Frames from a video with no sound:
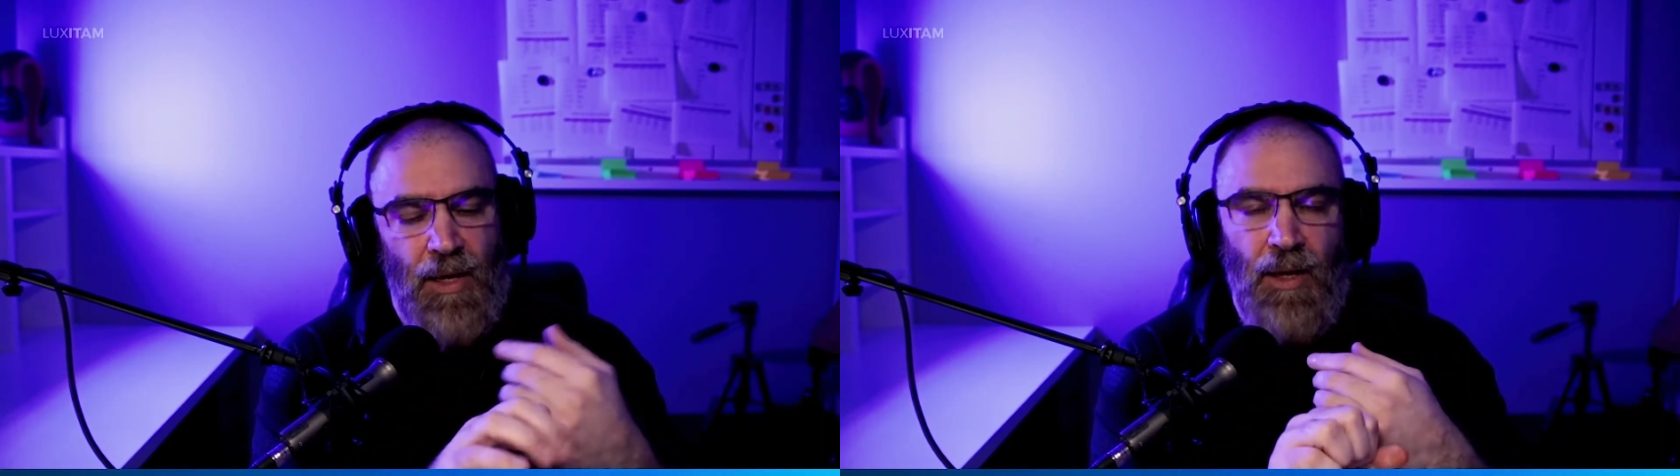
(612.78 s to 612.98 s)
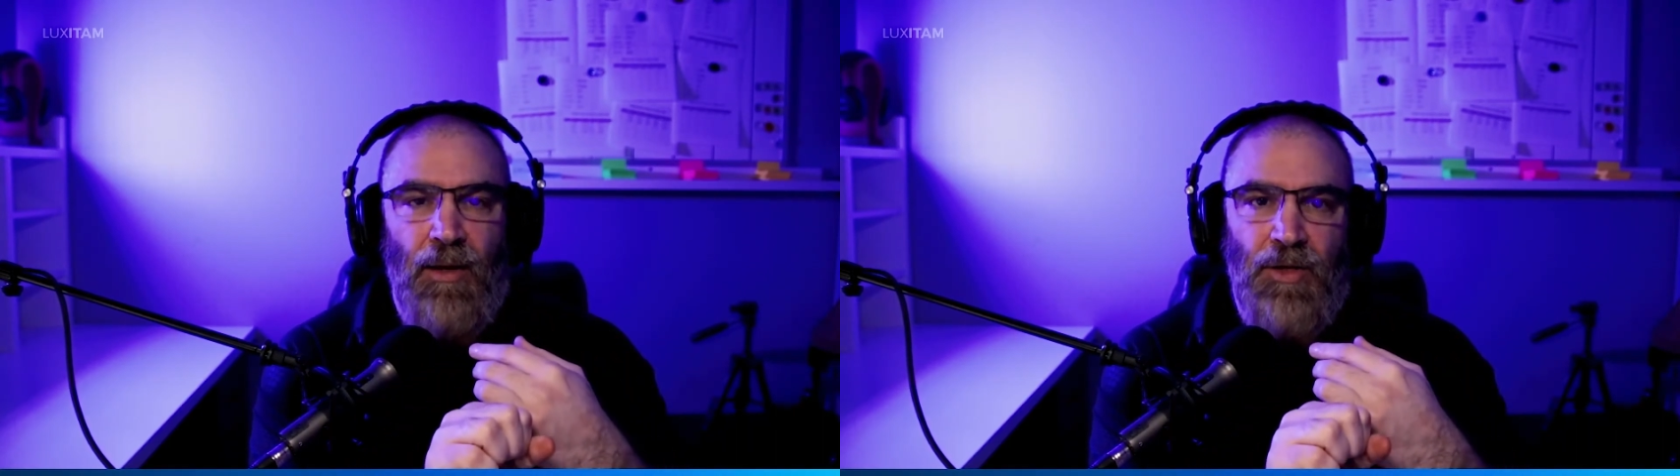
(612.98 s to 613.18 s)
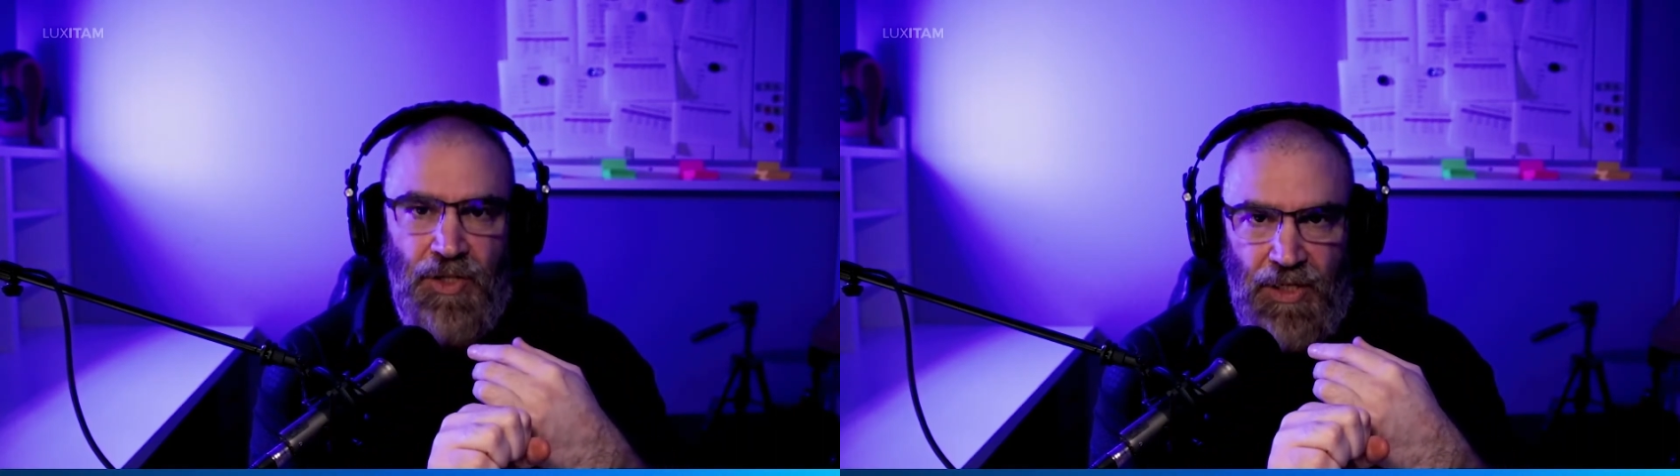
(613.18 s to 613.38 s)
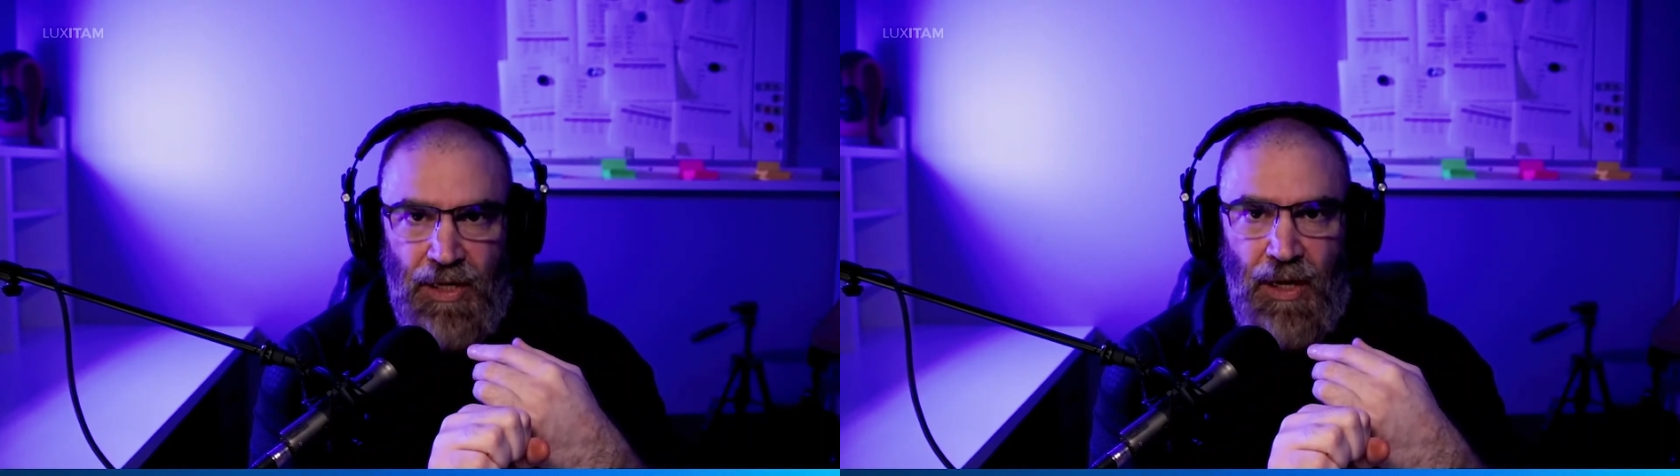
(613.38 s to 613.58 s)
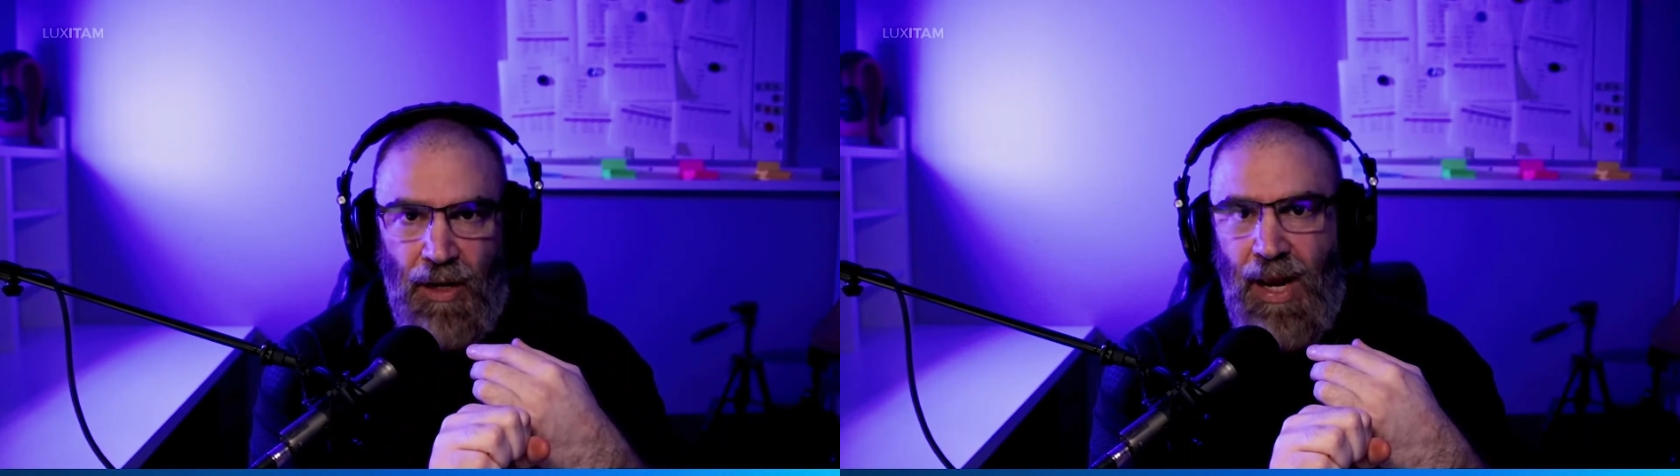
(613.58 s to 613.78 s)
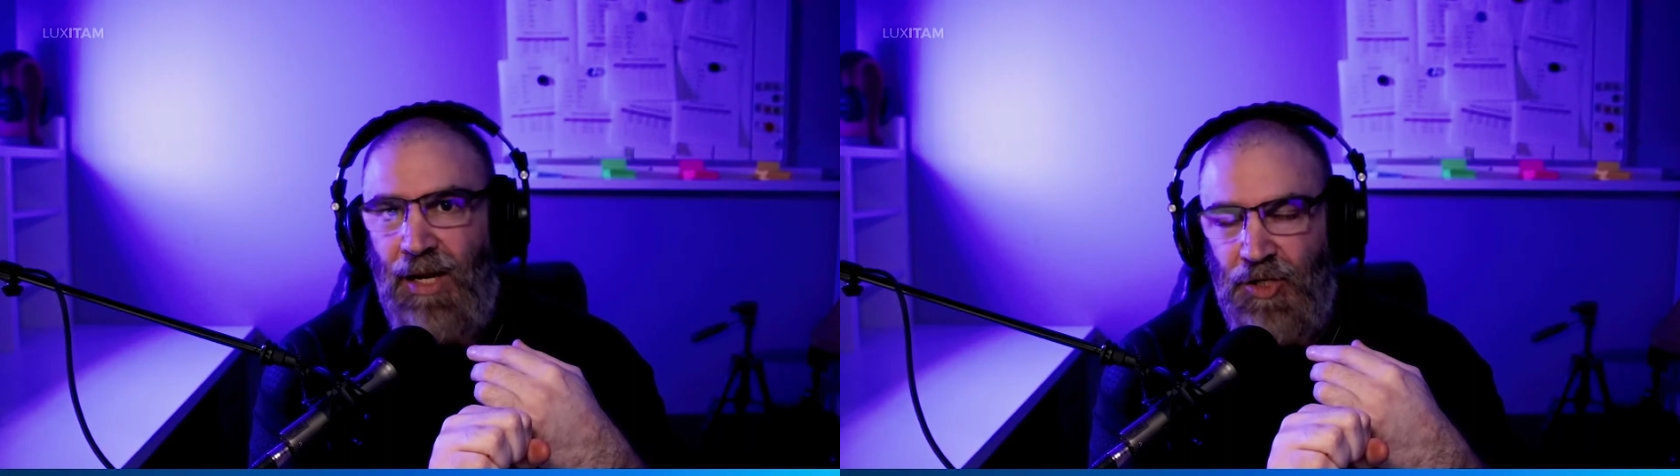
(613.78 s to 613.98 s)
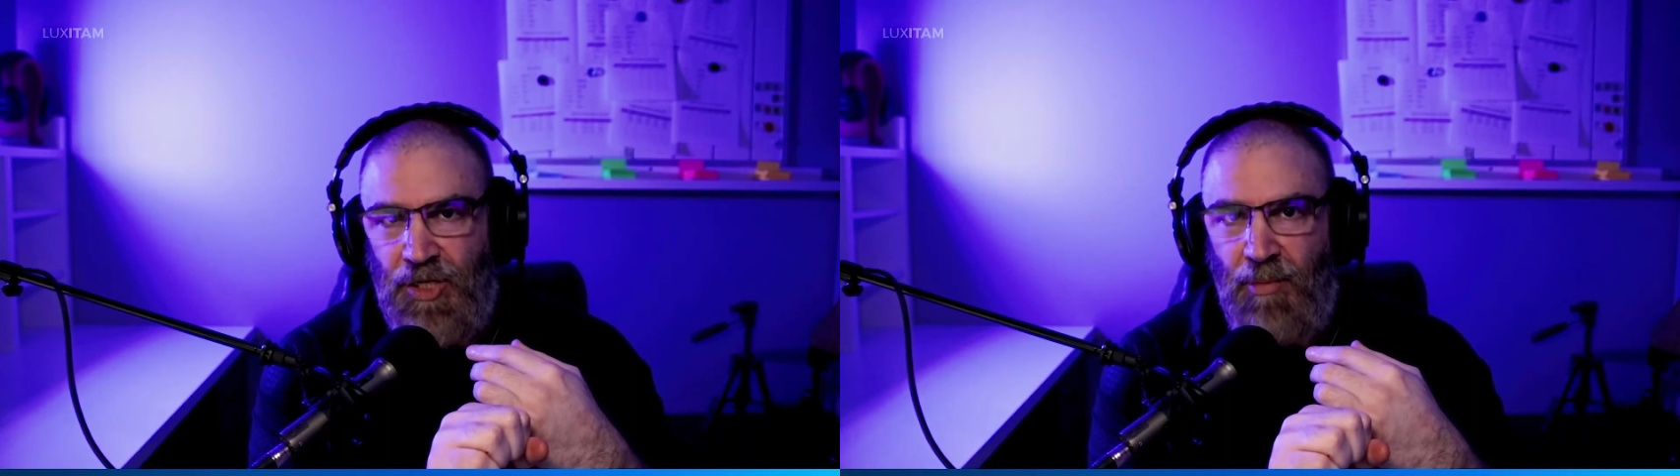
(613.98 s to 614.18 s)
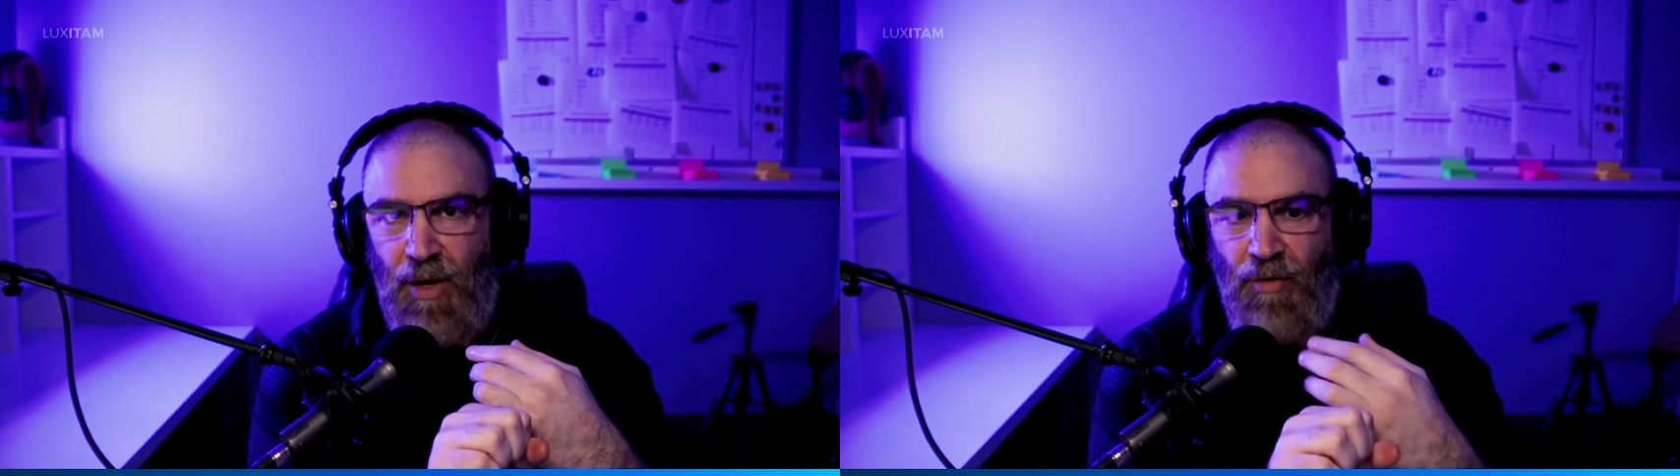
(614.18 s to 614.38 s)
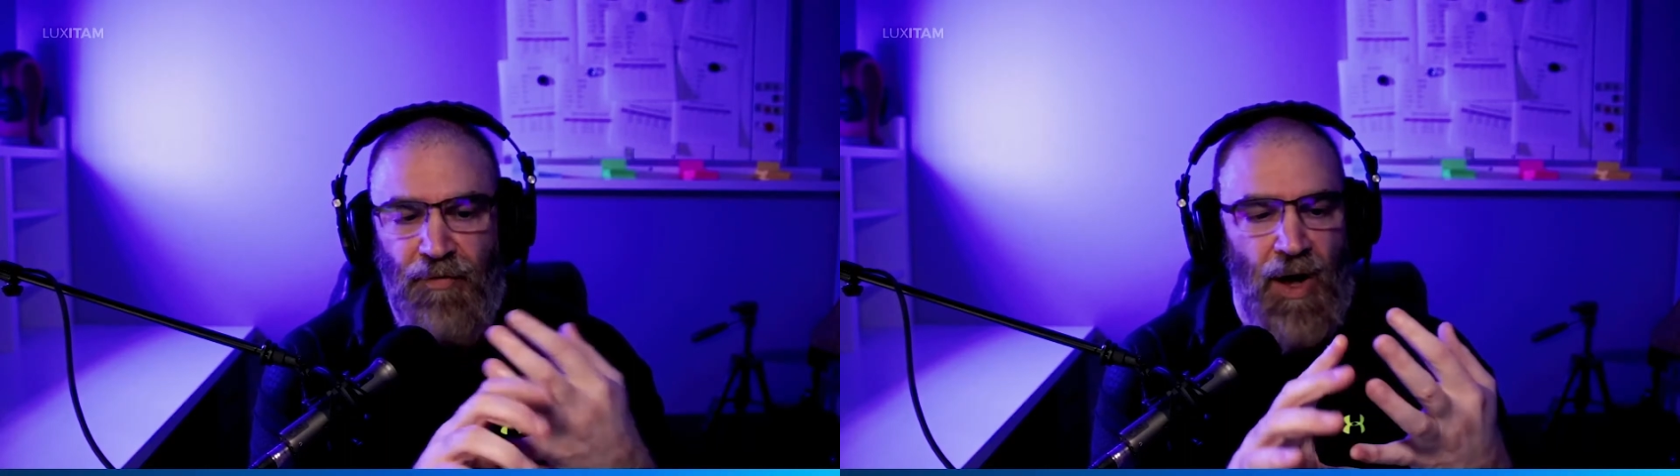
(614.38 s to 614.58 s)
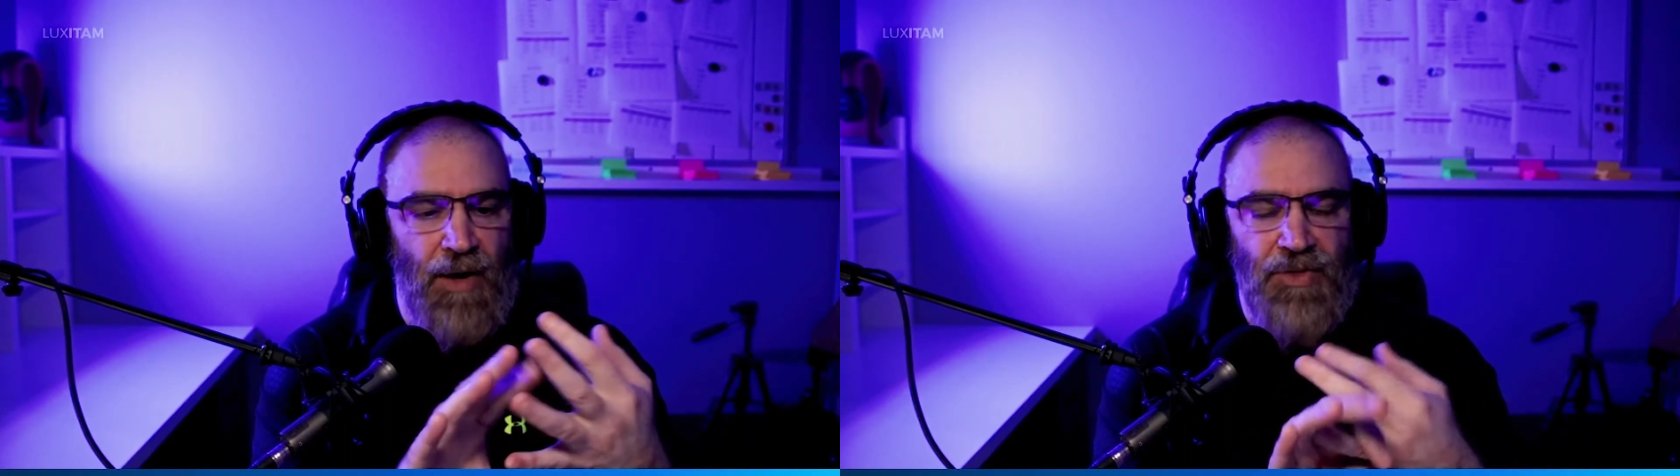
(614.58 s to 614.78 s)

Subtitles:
HTML5,